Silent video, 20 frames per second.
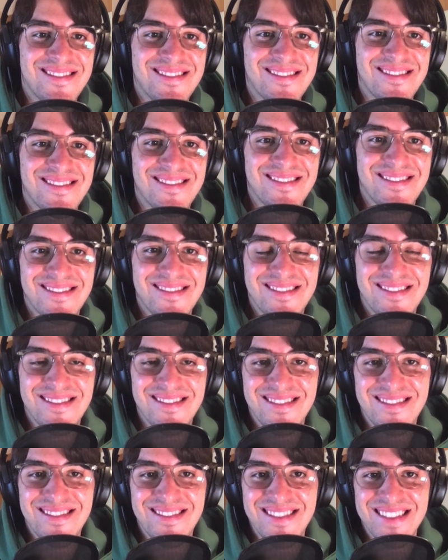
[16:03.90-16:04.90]

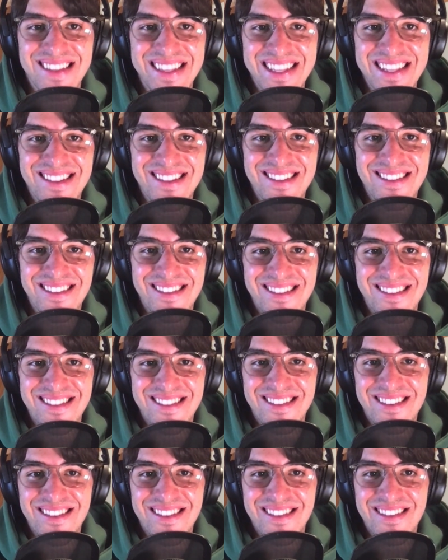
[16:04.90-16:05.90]

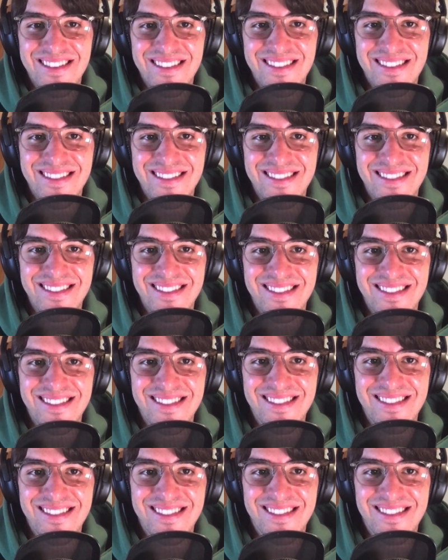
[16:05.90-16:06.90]

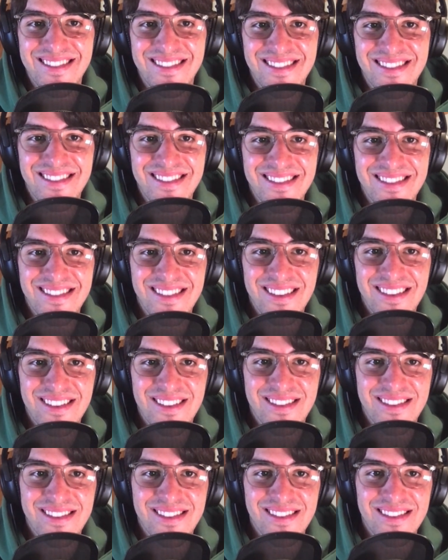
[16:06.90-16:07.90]

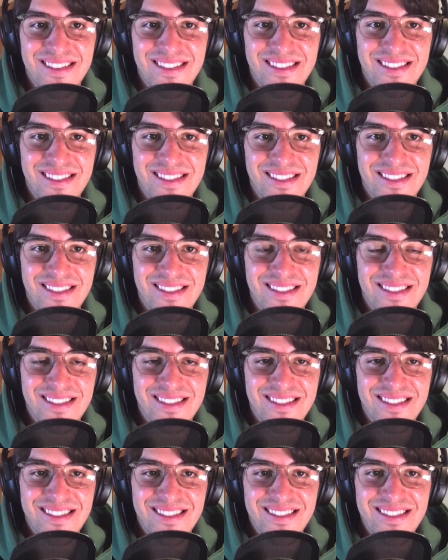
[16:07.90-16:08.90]

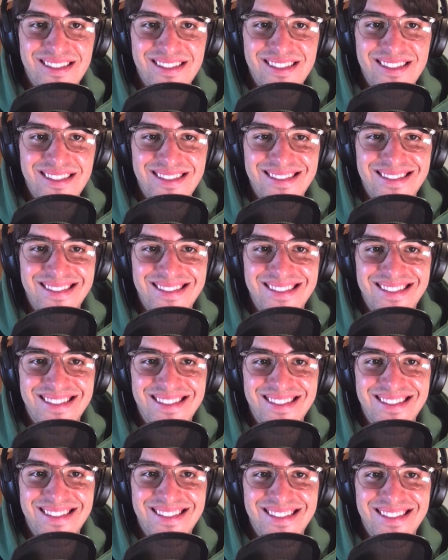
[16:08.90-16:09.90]

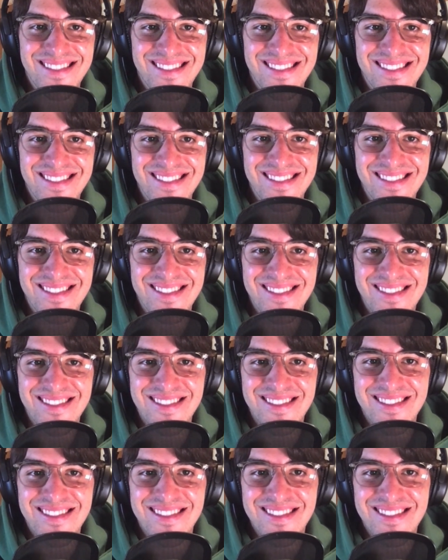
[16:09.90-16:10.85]
No words are spoken by the person on screen.